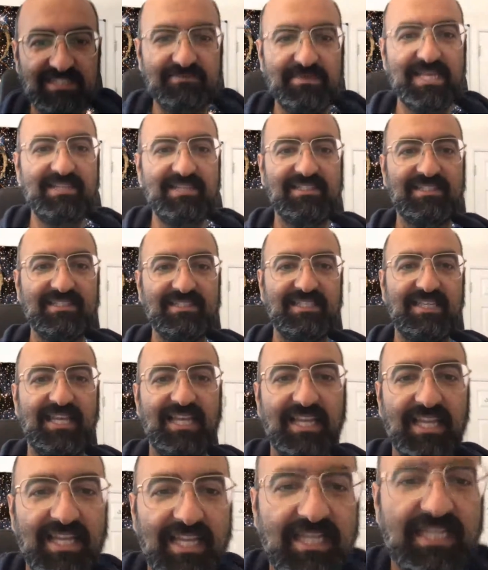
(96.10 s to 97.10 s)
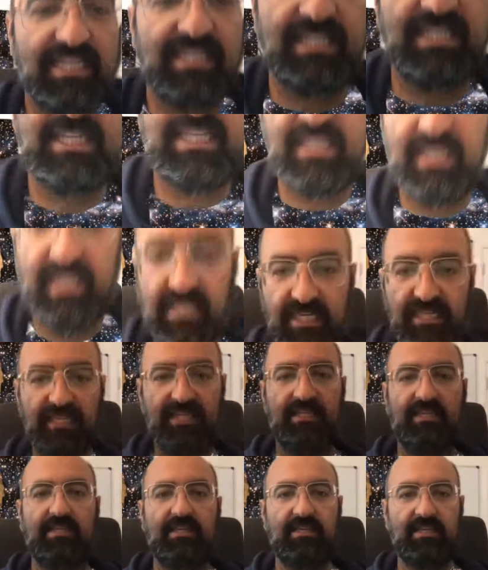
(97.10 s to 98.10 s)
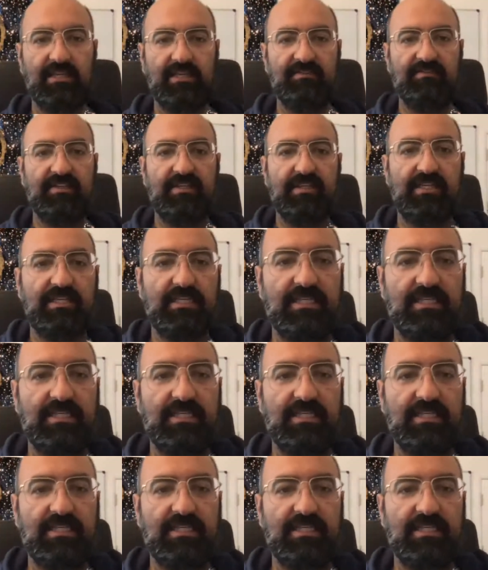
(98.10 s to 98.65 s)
amazing, isn't it? I love it.